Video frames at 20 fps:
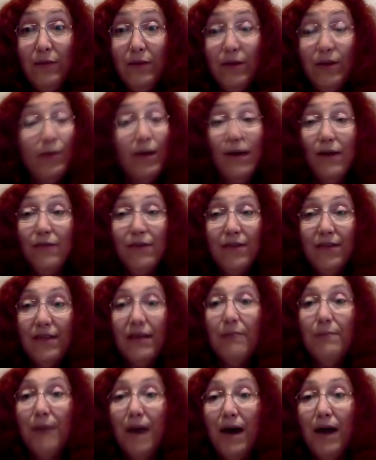We know
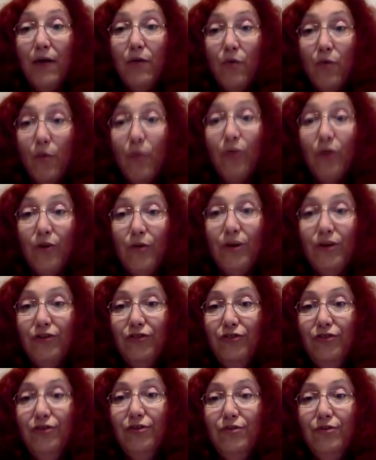everything about what we're going
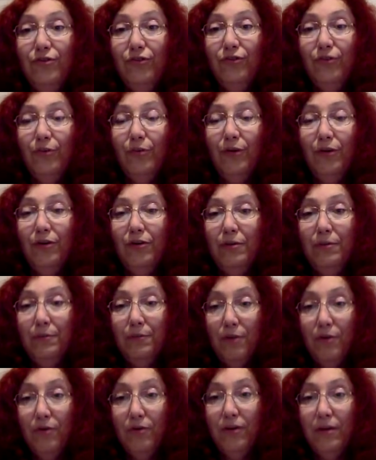to do. So we're going to
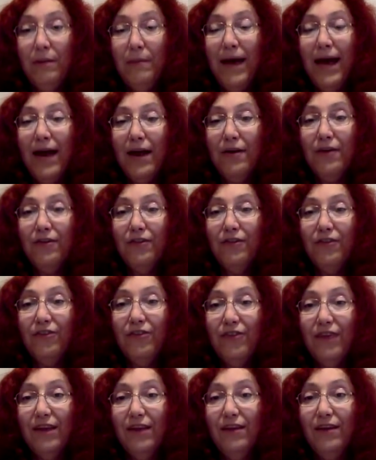go to the backers and
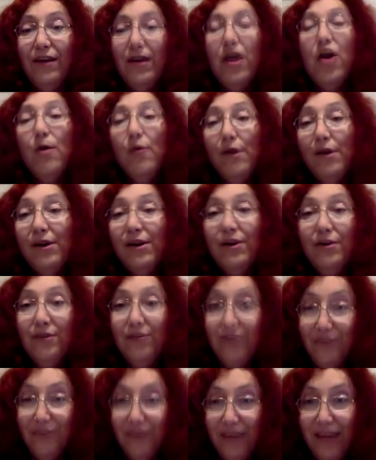say, look, we already know
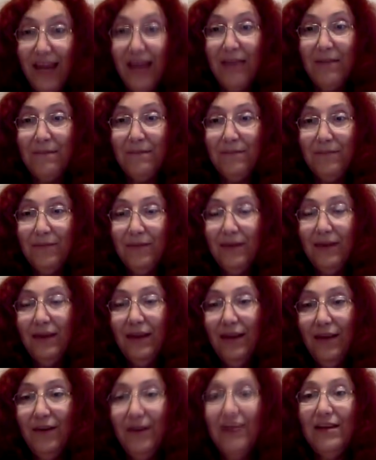this game.
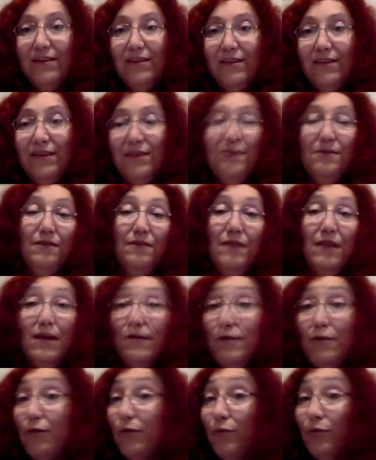Here it is. Now, now
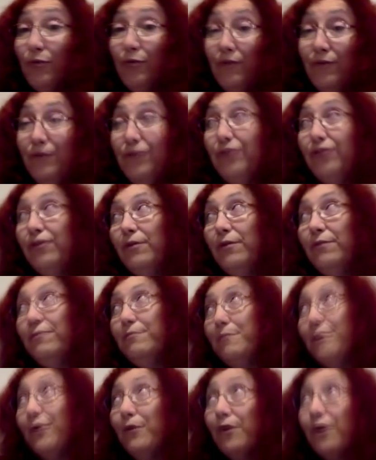if you threw, if for
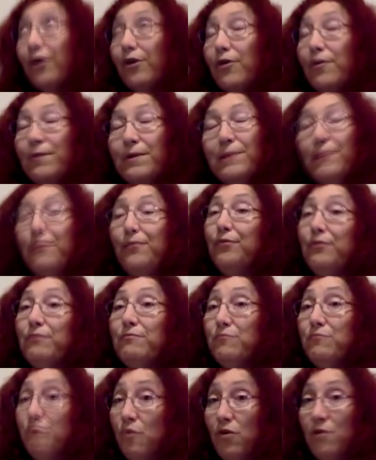some miracle, people threw
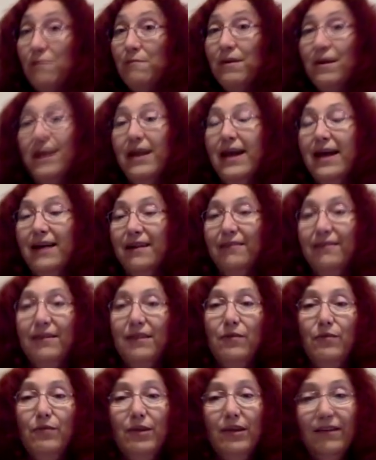more money at us
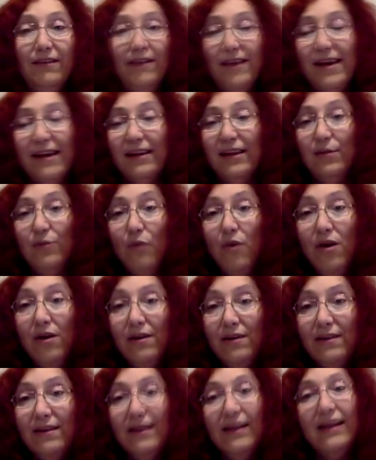than we exactly
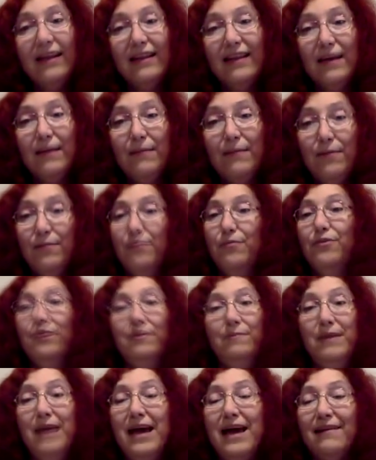wanted, then at that point we're going
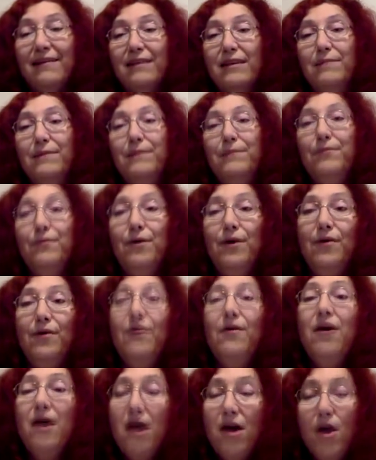to be asking people,
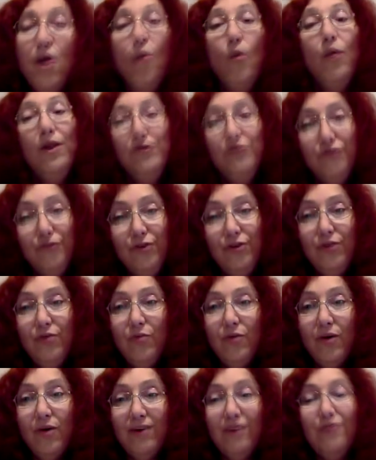well, what do you
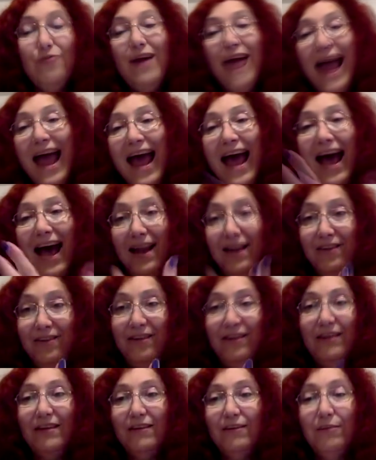want to add
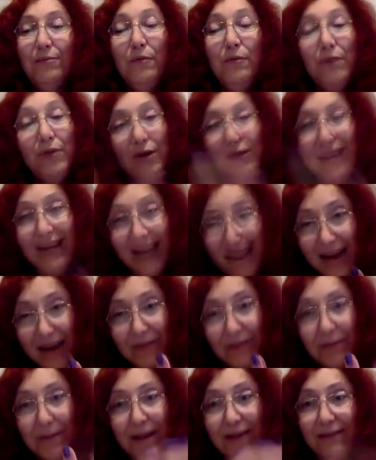to this? But we already
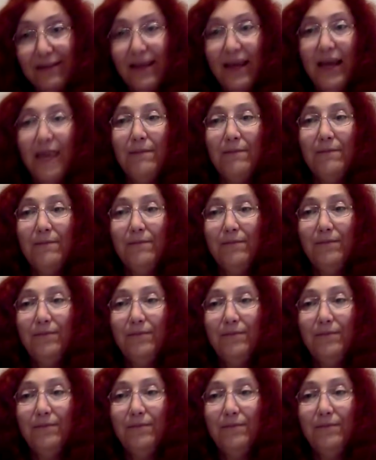have the base game.